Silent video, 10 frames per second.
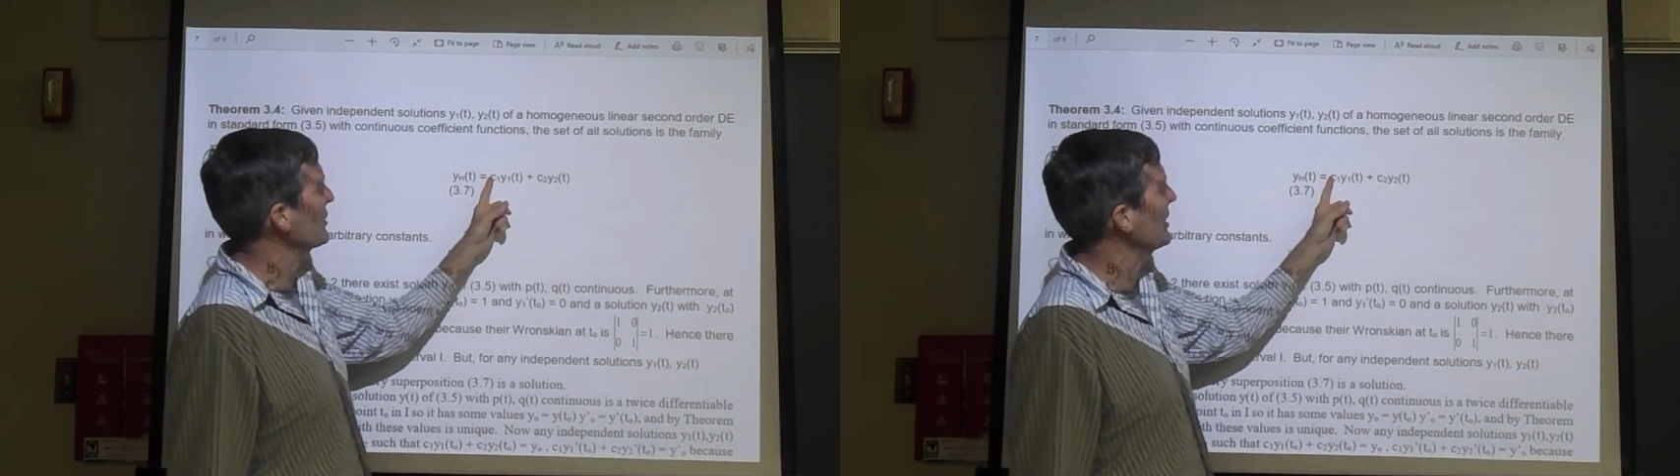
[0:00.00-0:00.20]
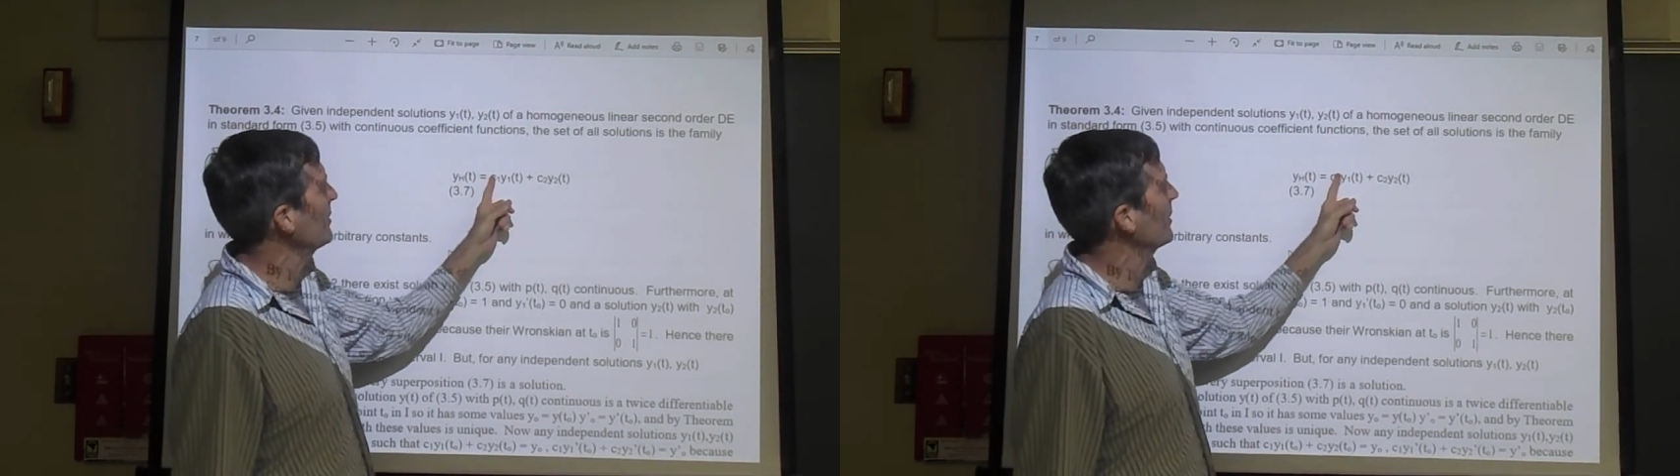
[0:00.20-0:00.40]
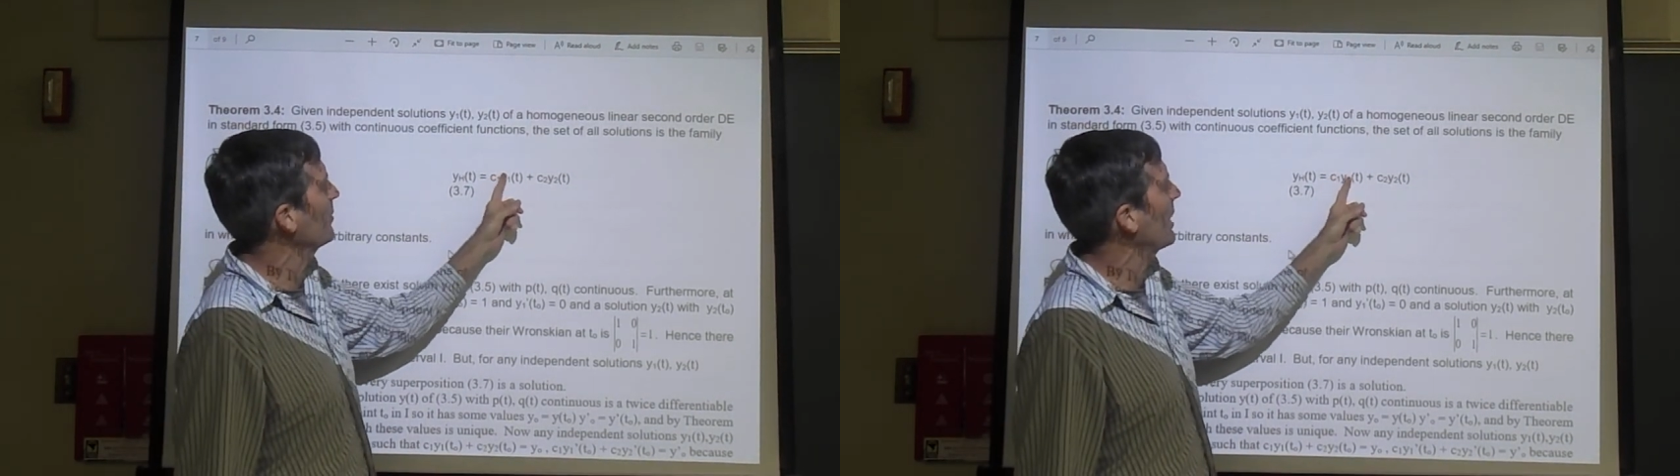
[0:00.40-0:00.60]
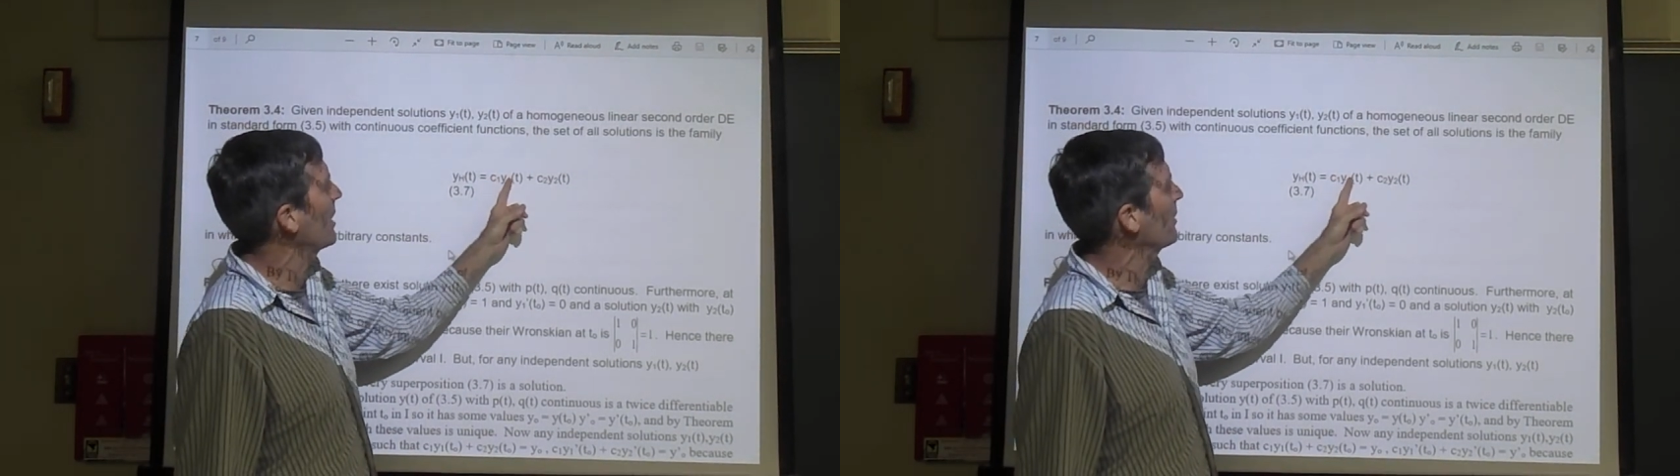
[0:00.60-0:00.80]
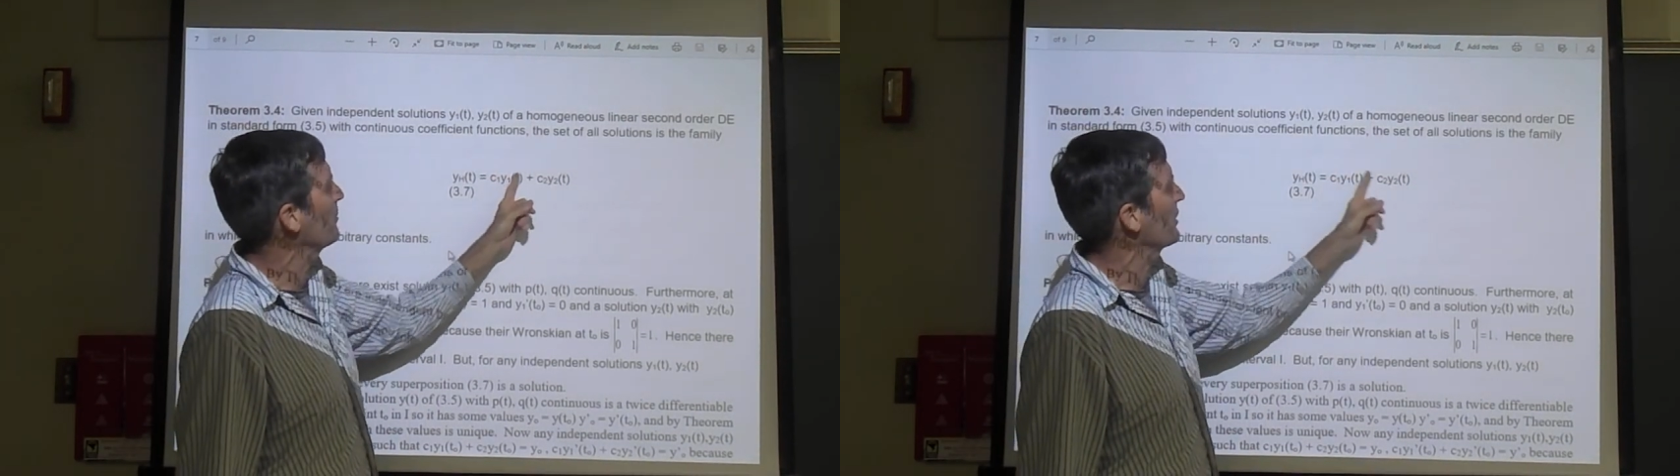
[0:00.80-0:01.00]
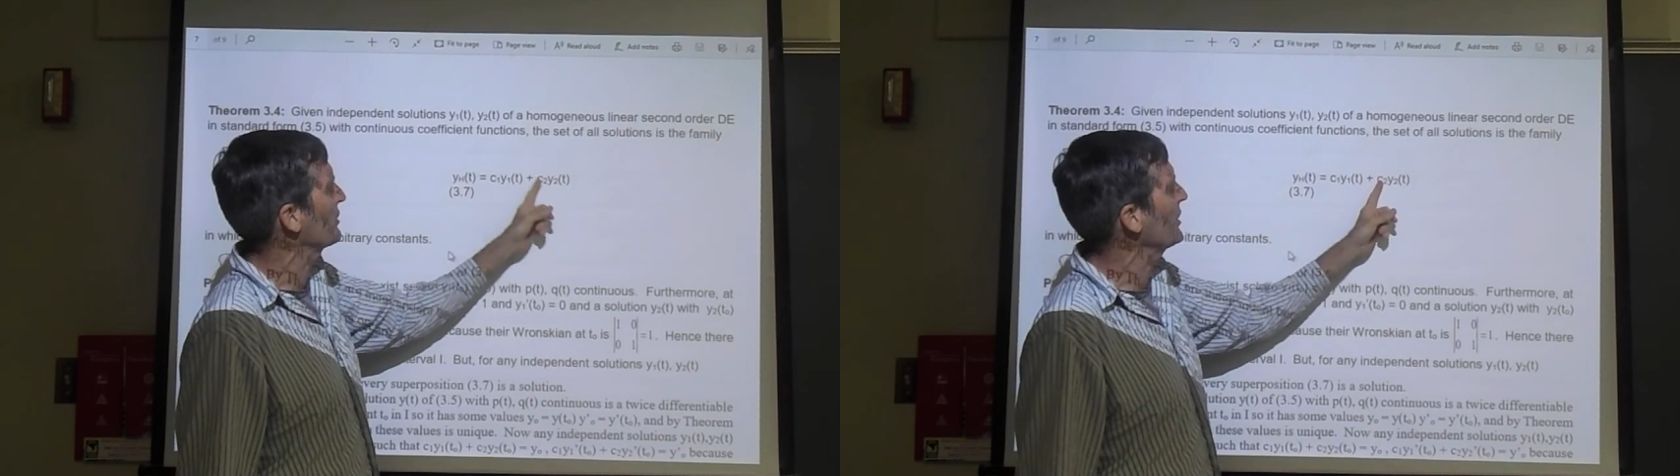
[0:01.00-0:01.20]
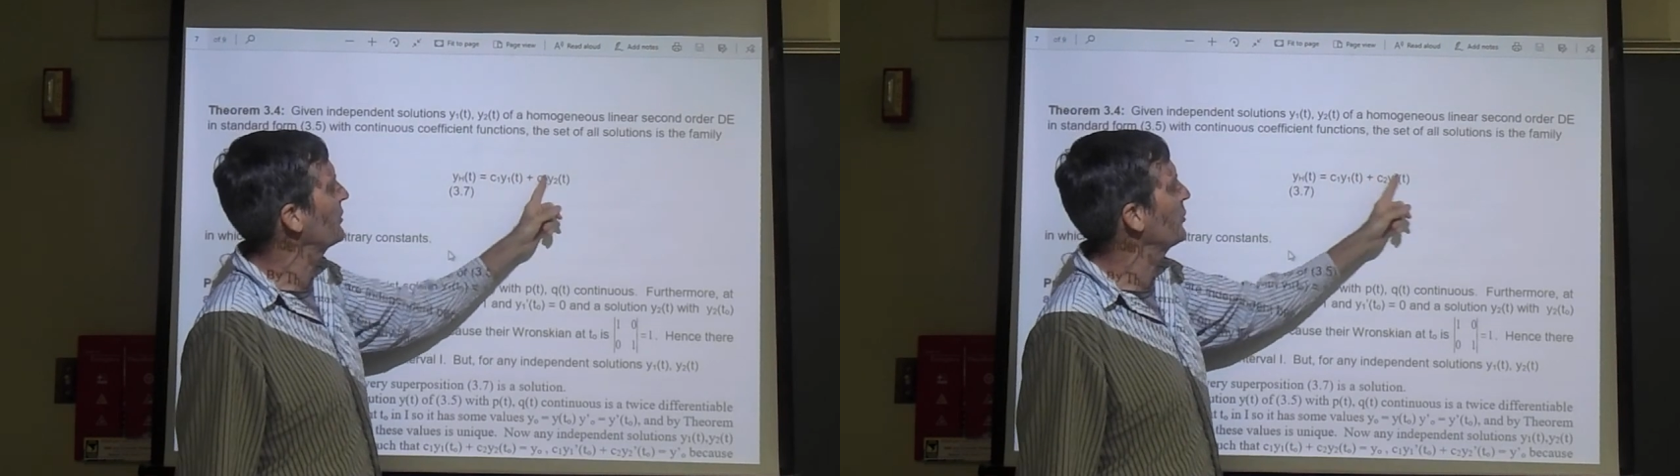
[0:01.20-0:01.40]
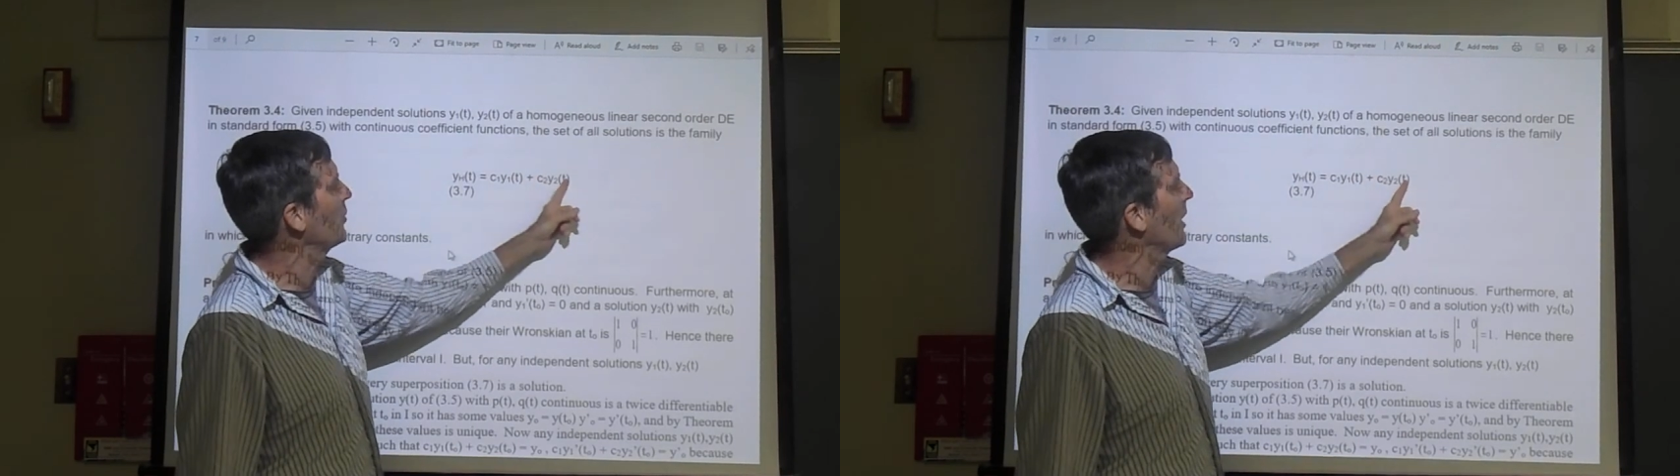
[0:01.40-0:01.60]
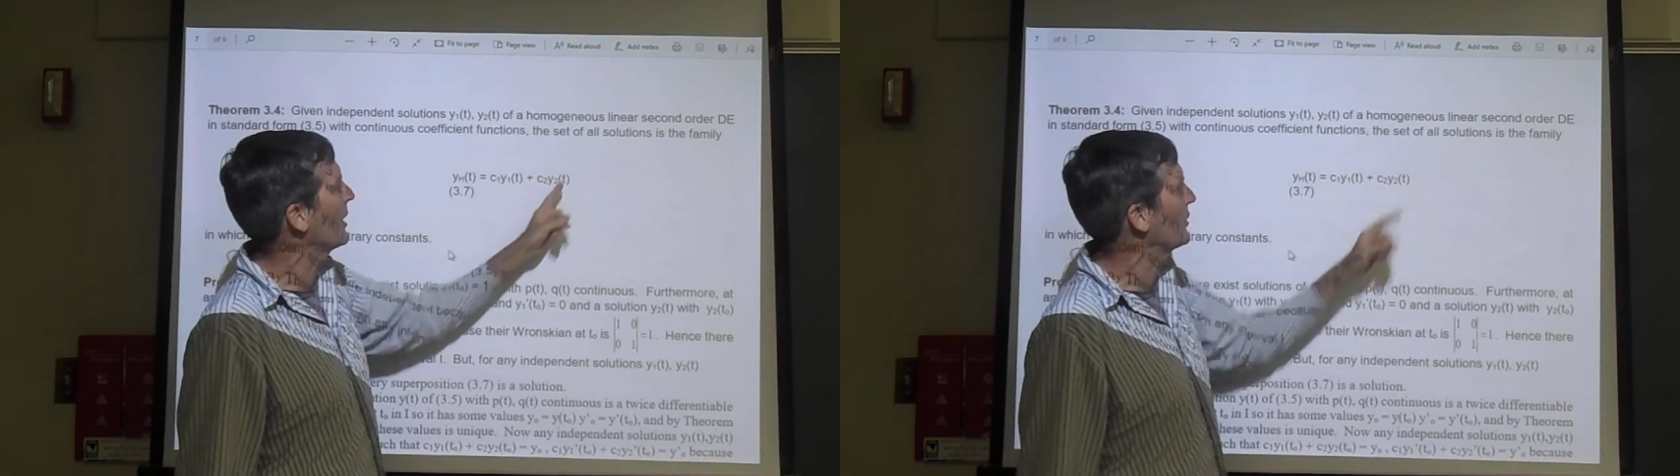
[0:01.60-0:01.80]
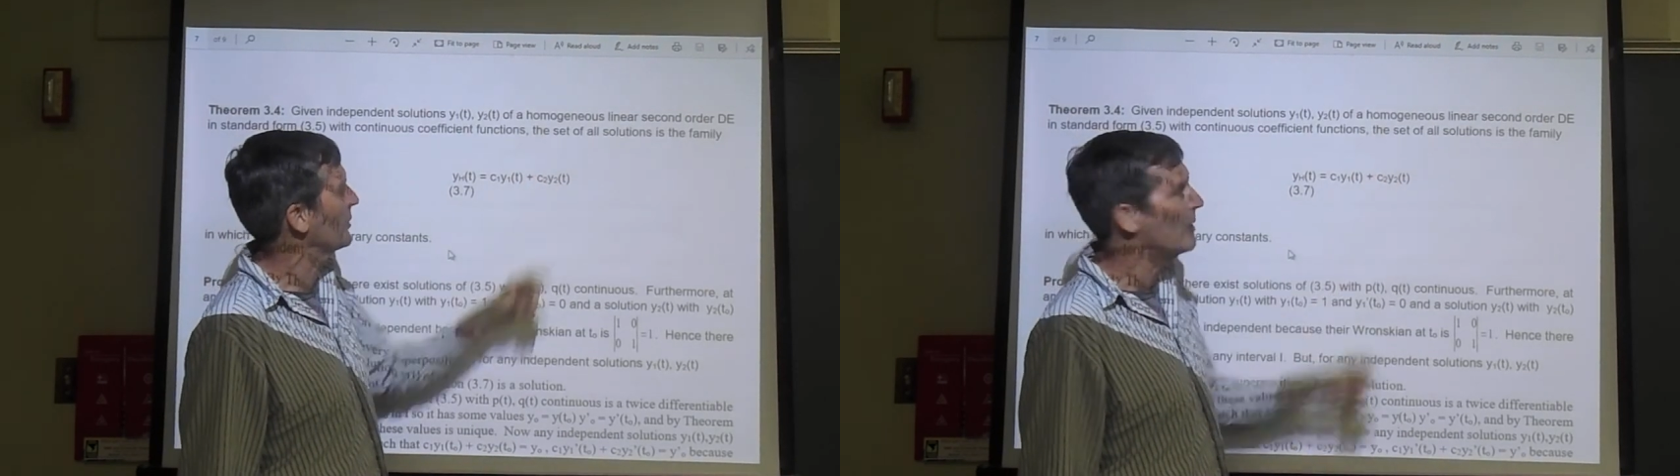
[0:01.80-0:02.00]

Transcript: c1, y1 plus c2, y2,